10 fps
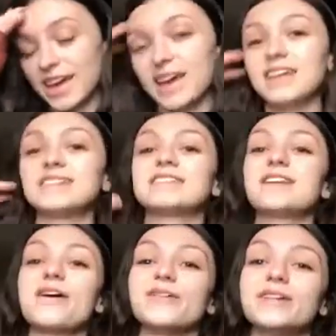And
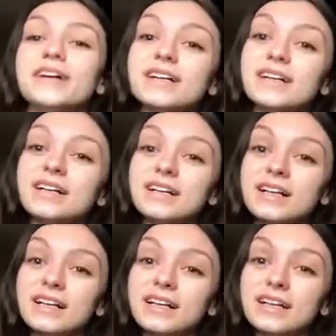so,
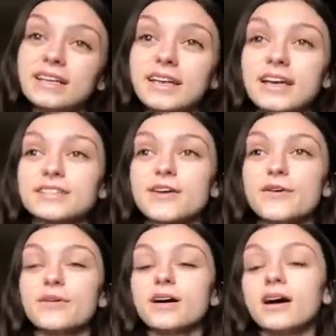yeah,
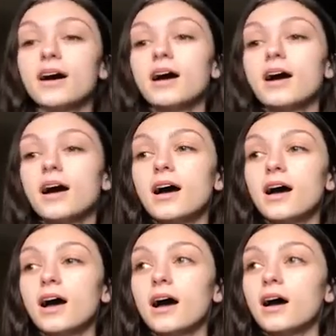so
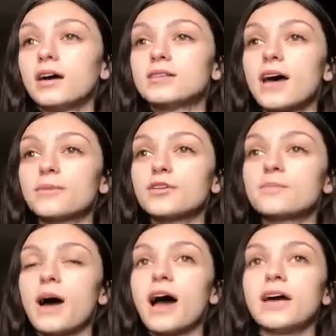time goes
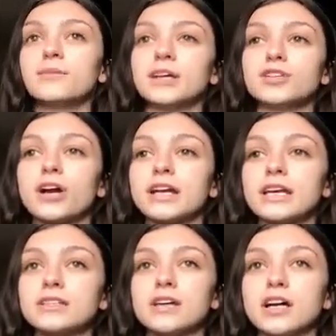by, I'm like trying to
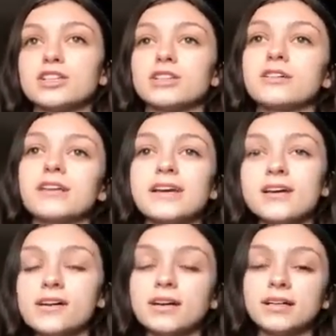get in touch, and they're like,
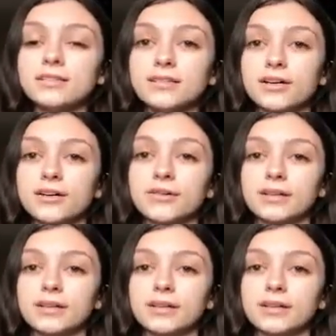oh, I don't know.